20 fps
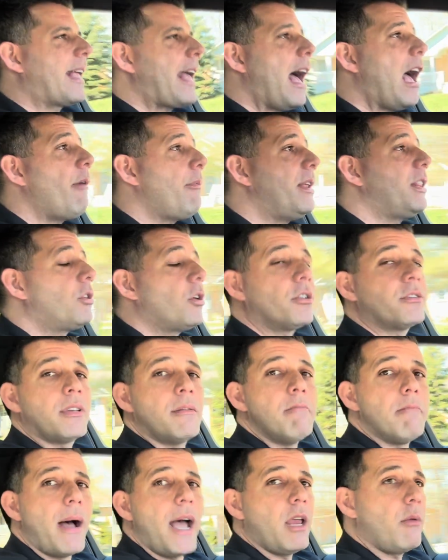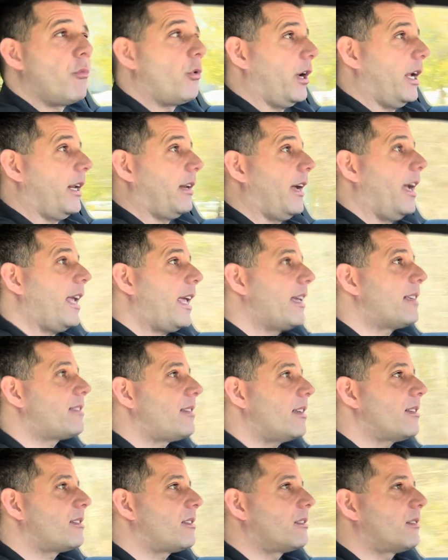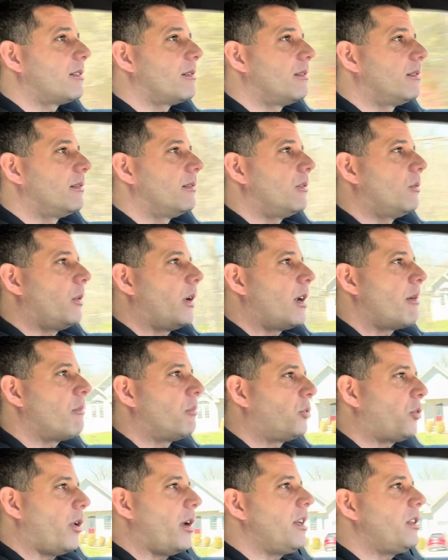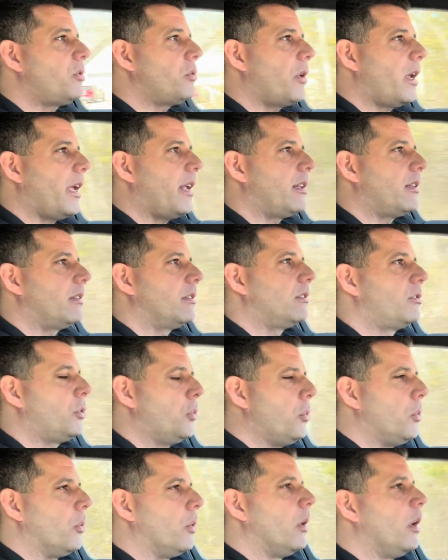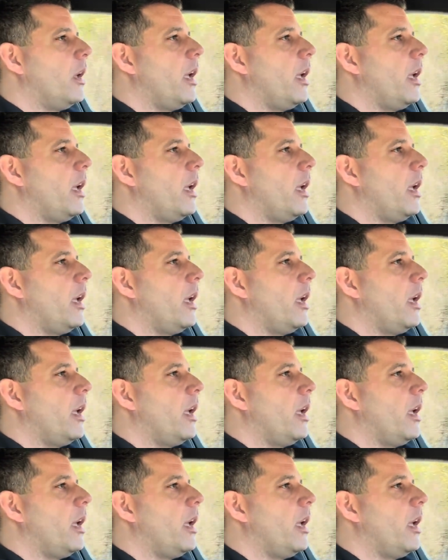cabin doesn't vibrate. I guess that's what I'm trying to get to.